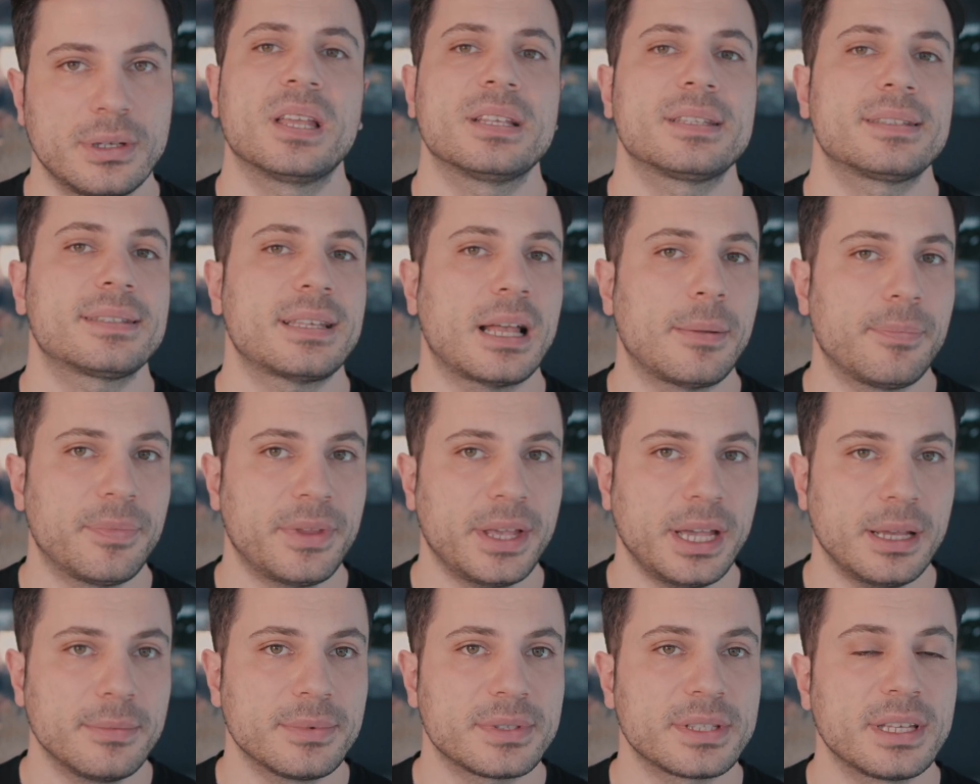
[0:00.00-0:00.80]

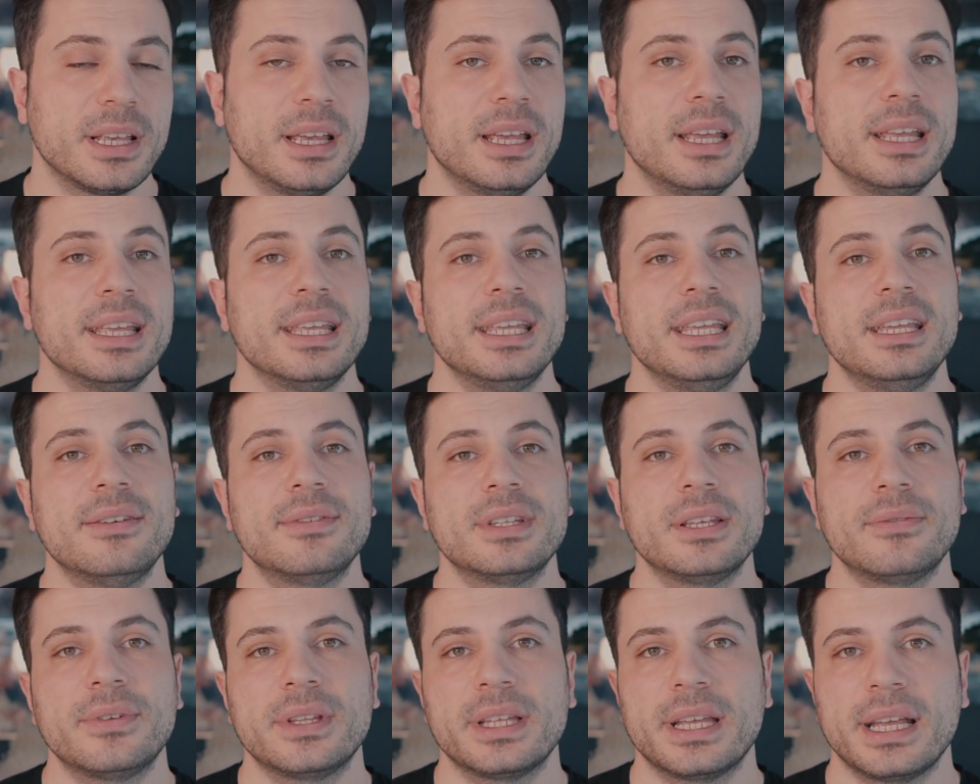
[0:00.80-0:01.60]
Sometimes, even
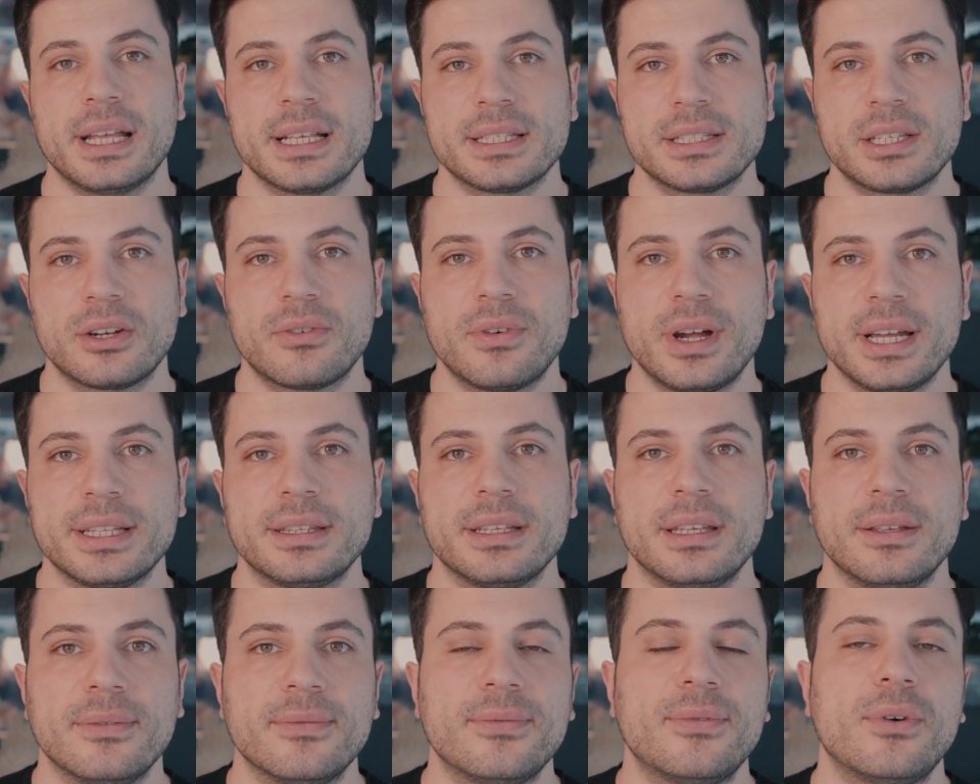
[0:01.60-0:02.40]
if it has the right
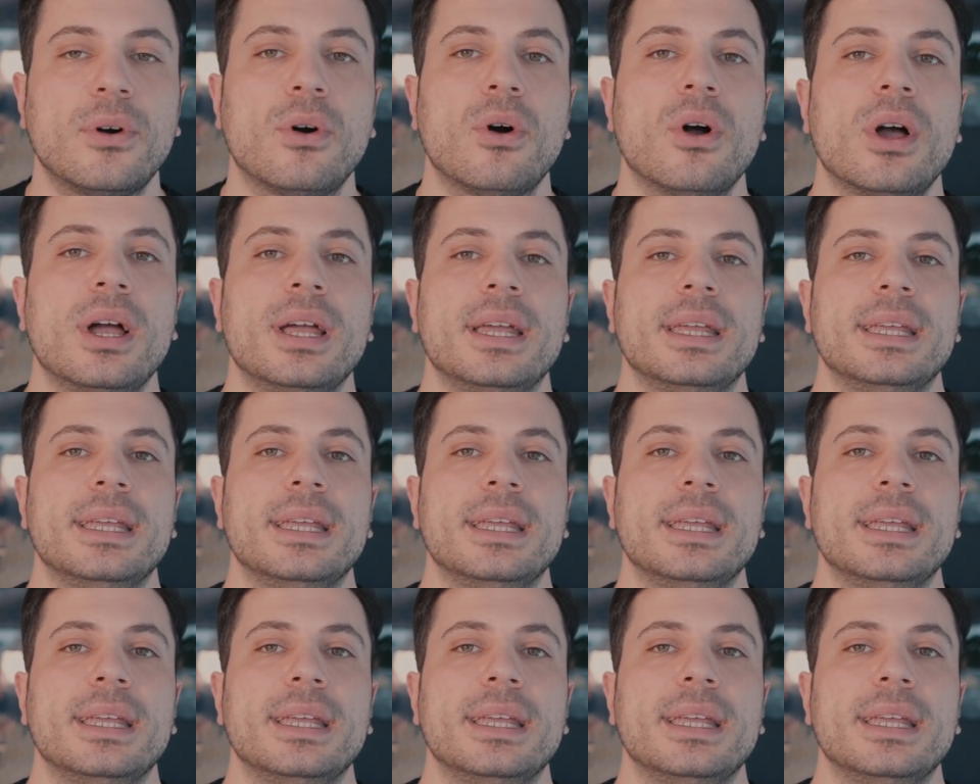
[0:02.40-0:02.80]
info,